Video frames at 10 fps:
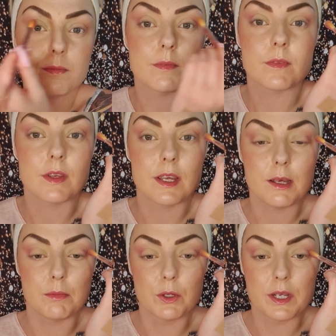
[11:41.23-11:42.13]
I
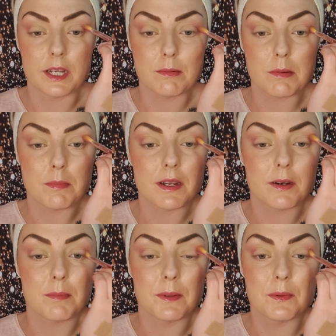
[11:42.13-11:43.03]
keep looking at the mirror
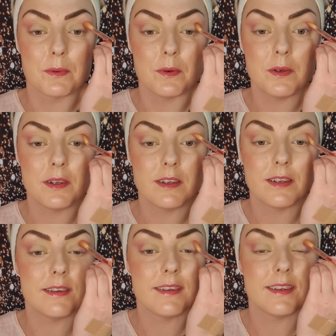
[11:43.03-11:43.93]
below.
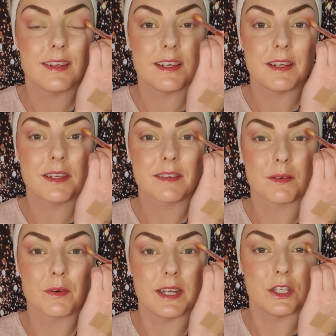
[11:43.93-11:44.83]
I'm
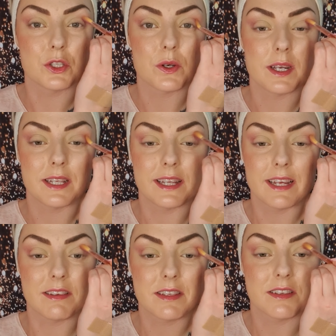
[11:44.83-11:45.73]
quite enjoying
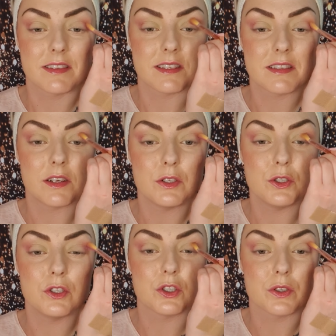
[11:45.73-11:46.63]
this because it's
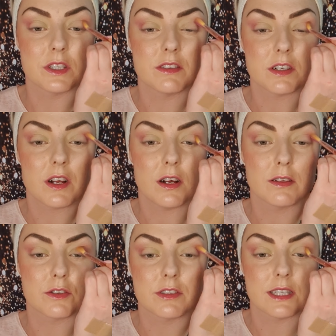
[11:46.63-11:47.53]
unusual. These are
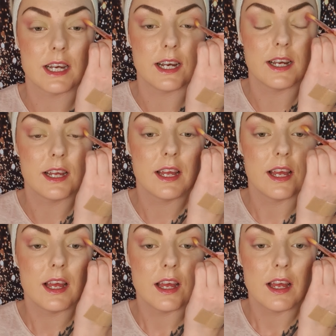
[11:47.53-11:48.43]
colours that
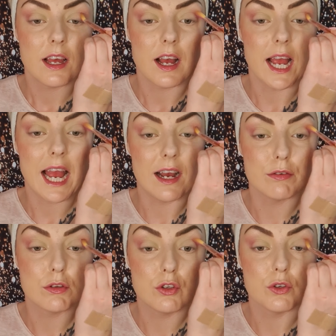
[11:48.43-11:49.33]
I
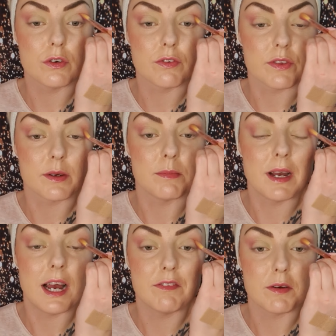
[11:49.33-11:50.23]
have two of them. I
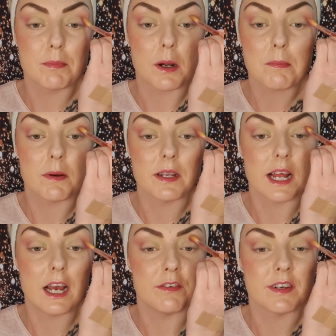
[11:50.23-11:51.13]
have a purple and I
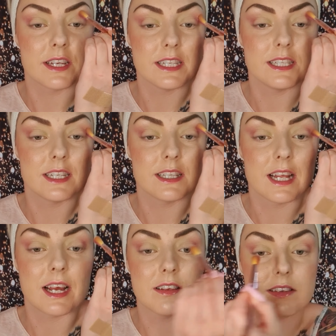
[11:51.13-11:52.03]
have a green, and
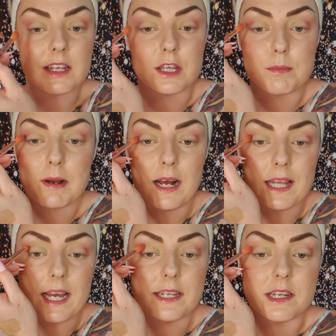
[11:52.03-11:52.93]
that is in the
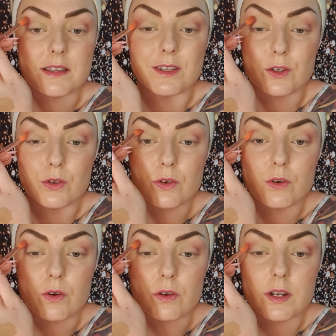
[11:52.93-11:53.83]
palette I did the
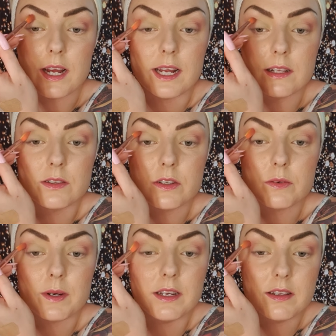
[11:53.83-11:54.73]
unicorn eye look with.